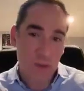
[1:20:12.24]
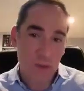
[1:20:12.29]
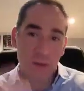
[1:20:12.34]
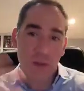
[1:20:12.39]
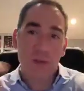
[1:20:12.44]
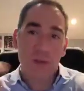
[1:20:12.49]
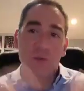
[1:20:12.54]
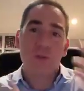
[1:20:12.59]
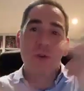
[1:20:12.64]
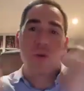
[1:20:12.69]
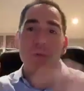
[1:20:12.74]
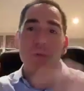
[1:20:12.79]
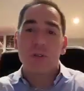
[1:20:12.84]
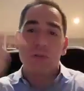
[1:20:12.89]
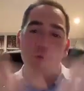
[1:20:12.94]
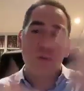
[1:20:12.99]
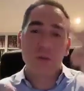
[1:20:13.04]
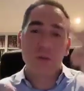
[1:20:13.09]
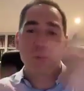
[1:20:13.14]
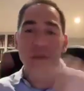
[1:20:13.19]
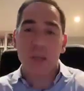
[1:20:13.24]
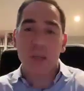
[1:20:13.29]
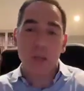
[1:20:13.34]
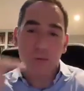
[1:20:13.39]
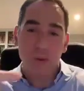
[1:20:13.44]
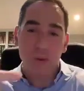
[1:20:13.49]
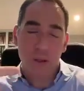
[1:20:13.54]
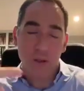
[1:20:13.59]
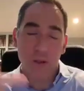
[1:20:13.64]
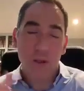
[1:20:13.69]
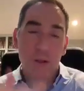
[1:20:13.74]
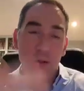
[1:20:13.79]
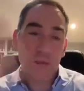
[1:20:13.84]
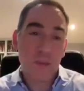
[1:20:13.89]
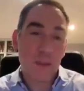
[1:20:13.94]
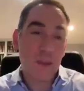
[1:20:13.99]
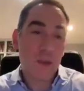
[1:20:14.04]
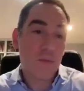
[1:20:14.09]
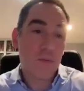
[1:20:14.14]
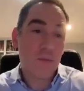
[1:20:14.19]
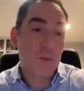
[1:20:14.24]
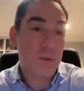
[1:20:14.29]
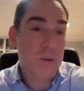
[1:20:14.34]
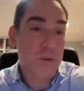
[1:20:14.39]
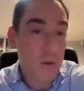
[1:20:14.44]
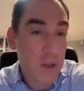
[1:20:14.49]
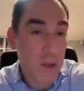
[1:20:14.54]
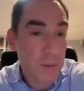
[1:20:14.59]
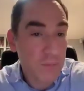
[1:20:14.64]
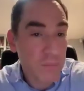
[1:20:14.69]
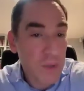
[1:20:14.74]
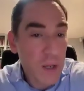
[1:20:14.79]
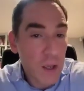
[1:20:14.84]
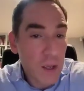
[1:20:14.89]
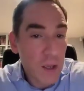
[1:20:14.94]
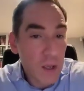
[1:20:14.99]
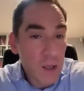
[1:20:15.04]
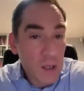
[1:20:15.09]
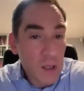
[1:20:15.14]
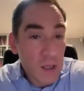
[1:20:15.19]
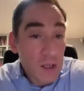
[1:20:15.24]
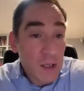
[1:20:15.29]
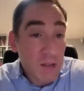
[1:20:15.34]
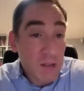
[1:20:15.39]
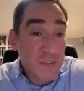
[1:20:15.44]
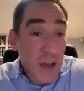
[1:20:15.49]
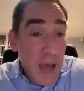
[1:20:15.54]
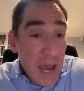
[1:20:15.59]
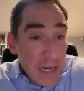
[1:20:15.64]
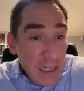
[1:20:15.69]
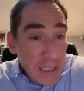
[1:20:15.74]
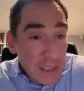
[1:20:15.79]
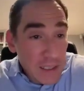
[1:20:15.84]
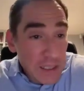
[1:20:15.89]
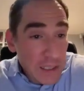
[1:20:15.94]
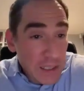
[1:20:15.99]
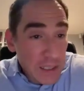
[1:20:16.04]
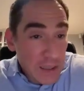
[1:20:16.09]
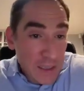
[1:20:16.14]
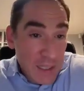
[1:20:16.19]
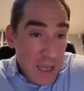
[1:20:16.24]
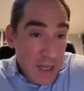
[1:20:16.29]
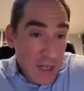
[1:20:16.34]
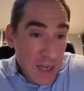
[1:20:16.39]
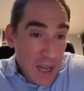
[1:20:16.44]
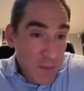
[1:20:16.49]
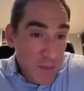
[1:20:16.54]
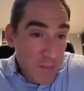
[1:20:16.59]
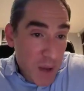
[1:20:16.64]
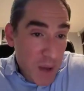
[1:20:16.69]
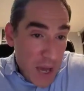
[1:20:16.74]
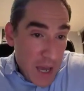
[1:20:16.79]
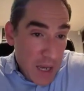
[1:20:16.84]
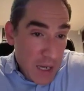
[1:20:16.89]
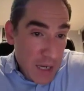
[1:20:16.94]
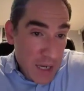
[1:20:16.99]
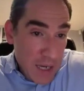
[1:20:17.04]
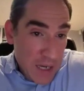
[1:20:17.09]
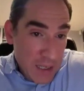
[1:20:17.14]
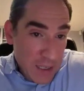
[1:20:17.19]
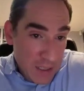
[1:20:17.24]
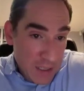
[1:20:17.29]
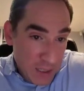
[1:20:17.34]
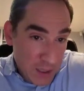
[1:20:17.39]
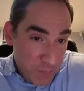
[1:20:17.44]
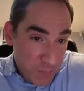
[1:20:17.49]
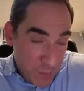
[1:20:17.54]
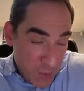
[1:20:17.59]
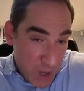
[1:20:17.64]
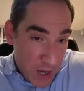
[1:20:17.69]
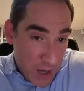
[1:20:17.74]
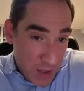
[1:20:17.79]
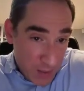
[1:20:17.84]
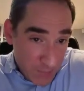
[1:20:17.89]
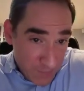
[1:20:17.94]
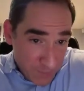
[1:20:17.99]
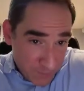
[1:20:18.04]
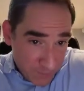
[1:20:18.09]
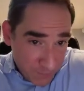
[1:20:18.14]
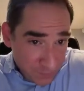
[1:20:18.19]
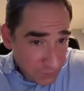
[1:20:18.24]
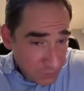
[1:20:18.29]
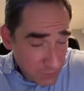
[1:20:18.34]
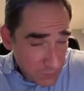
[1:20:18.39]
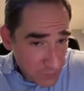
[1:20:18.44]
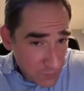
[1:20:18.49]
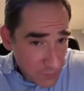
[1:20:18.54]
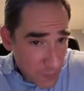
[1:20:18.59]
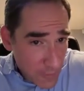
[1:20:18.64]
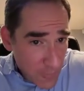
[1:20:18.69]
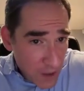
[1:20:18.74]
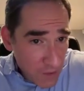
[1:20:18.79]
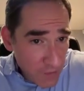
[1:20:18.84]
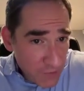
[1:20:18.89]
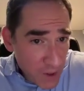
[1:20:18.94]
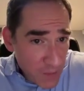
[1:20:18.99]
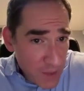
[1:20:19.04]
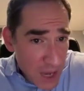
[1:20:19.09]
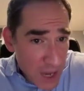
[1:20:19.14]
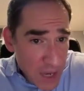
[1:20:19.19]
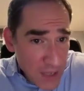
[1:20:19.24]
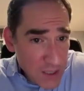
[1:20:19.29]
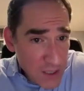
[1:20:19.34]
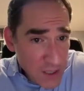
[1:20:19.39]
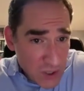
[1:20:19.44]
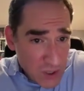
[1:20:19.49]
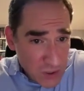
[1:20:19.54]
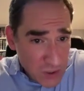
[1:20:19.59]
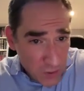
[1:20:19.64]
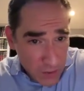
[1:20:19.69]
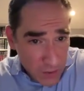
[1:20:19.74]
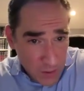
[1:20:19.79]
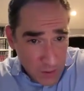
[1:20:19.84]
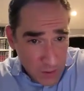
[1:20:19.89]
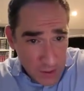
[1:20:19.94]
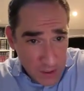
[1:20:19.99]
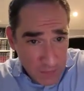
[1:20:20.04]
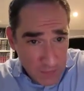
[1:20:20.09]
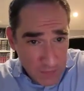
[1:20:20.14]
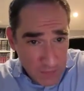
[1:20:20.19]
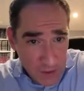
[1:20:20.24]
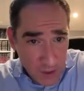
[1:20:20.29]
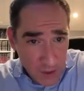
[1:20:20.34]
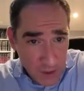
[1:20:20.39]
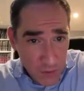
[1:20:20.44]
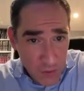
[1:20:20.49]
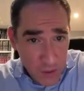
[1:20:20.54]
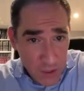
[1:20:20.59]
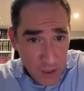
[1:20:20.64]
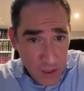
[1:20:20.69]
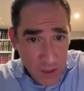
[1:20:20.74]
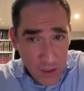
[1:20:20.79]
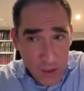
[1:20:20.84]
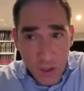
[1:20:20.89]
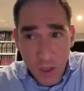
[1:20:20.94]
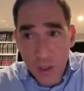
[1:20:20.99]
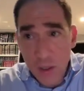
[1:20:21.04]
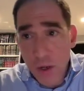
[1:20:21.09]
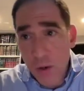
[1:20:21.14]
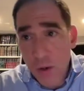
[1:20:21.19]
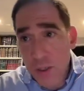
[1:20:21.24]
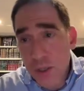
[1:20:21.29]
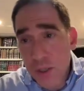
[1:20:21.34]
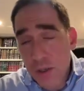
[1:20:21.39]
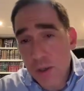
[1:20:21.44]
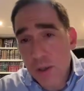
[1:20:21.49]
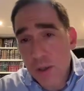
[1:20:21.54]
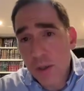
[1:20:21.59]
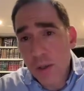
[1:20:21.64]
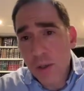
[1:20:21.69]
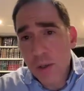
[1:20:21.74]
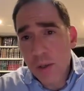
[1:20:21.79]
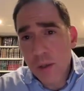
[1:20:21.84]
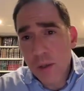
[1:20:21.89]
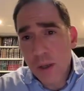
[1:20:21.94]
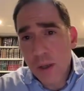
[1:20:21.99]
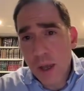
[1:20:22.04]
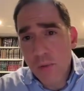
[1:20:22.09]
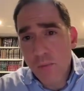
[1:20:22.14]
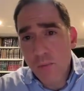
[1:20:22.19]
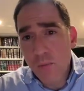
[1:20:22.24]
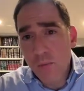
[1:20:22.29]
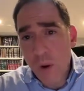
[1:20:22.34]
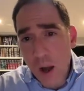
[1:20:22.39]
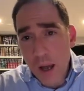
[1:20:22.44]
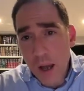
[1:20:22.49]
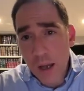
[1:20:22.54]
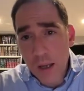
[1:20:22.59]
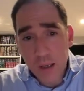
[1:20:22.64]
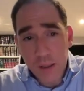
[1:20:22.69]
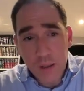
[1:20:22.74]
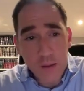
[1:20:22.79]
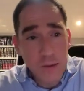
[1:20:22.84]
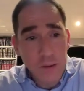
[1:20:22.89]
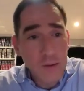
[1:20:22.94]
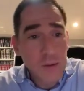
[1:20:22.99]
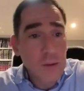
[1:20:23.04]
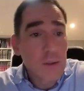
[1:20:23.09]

So there was no isur to begin with, and therefore it's okay. Finally, can I buy and eat bread from any store if the ingredients are kosher, and why?